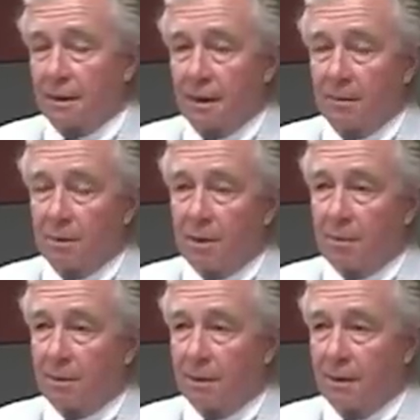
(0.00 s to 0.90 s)
Your name in the
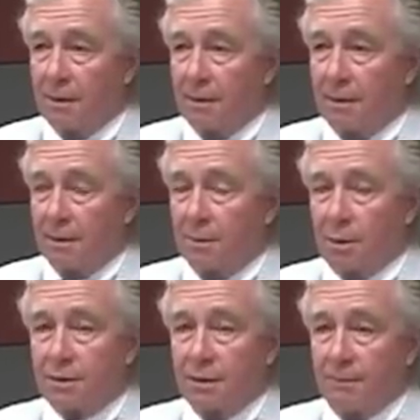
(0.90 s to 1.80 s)
paper.
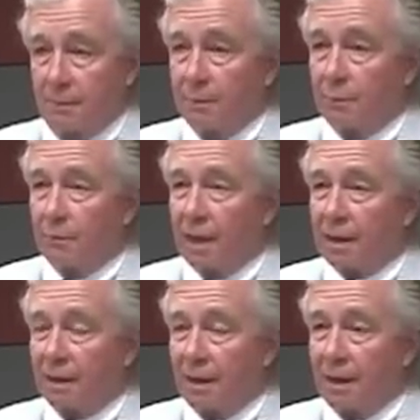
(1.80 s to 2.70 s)
Percy
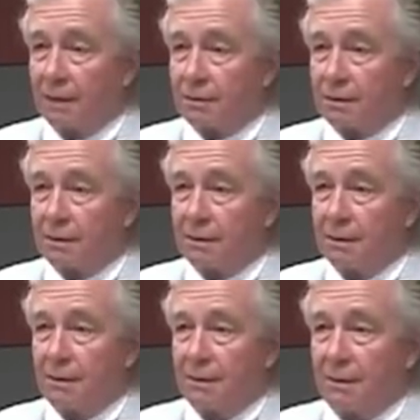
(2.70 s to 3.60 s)
recognized the
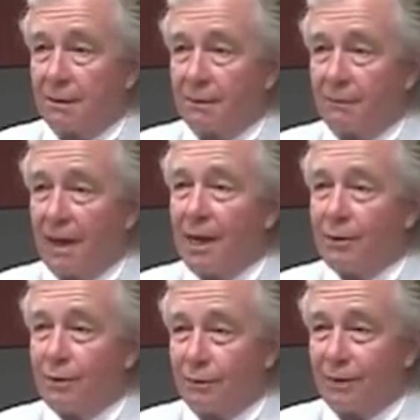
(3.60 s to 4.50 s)

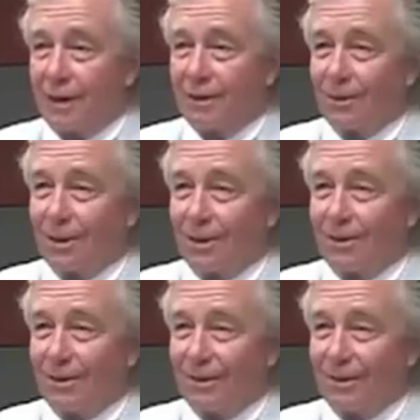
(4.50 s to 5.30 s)
value of that early on.